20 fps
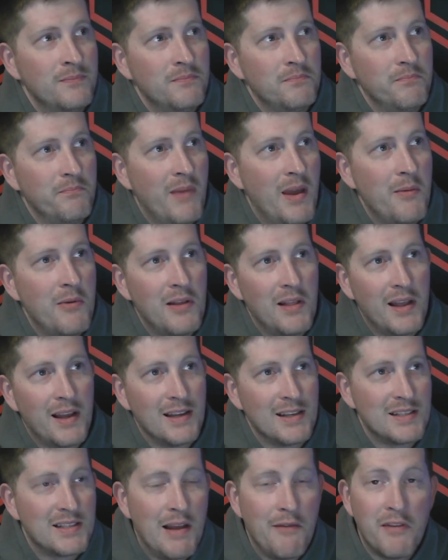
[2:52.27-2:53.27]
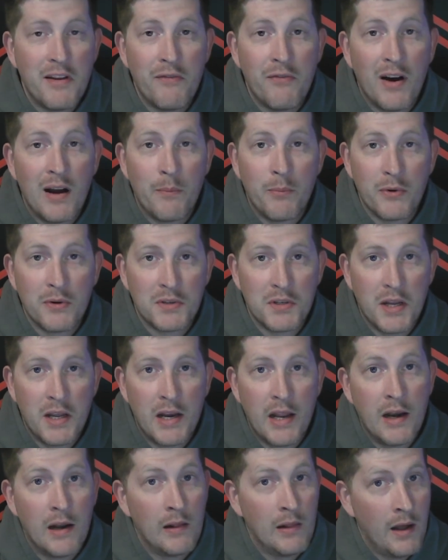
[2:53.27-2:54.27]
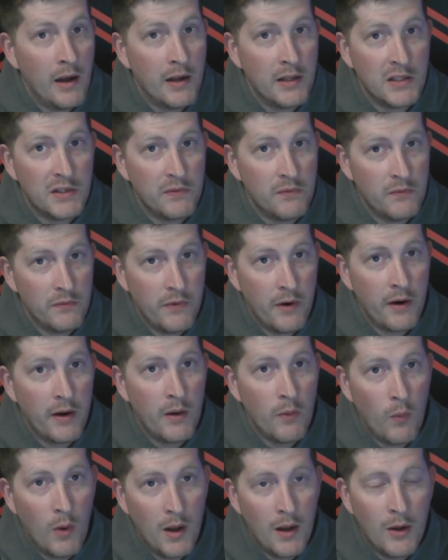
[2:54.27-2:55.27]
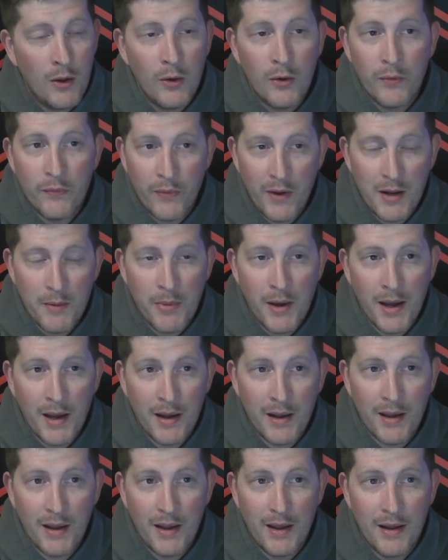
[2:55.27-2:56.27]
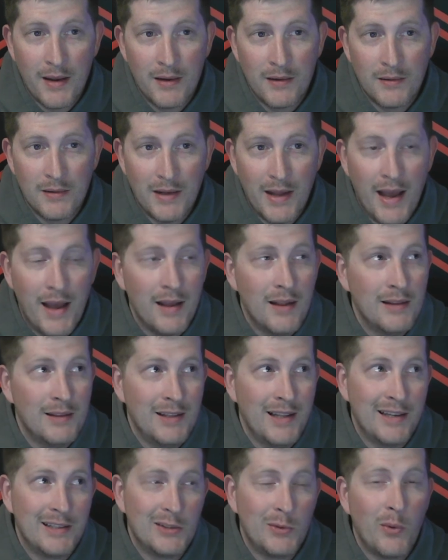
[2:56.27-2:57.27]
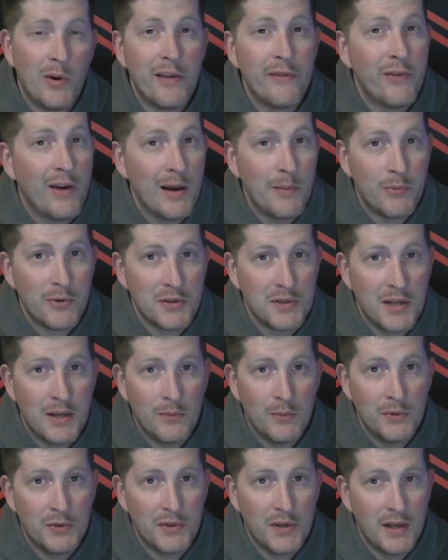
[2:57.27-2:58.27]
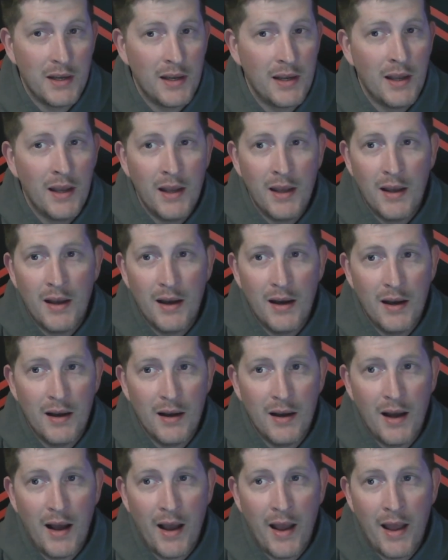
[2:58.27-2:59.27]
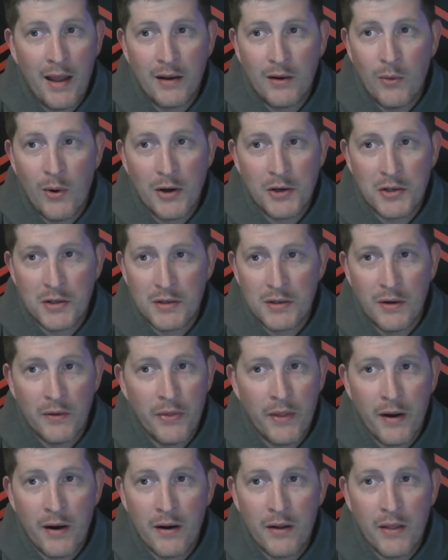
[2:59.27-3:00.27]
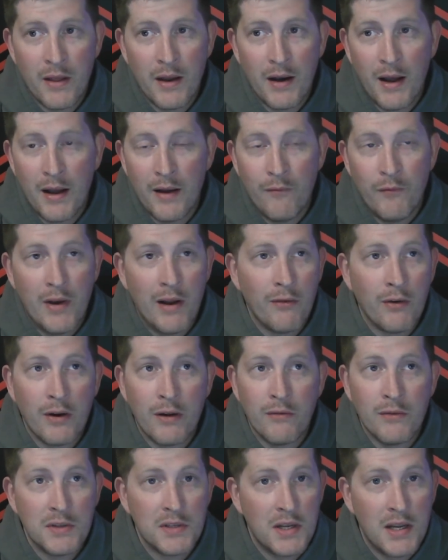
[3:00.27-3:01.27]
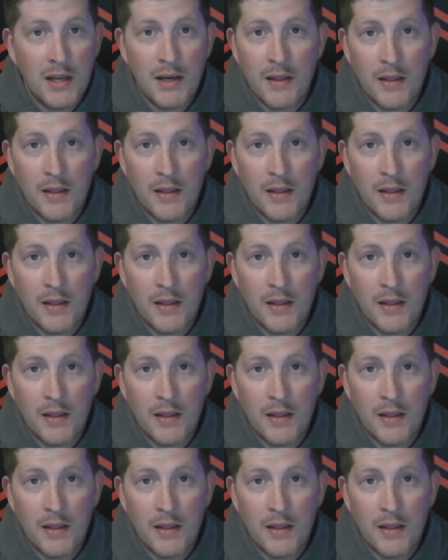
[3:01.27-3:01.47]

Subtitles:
maybe like a 75% it aligns very well feedback, and like 25% will say, I had questions on there that I've never even seen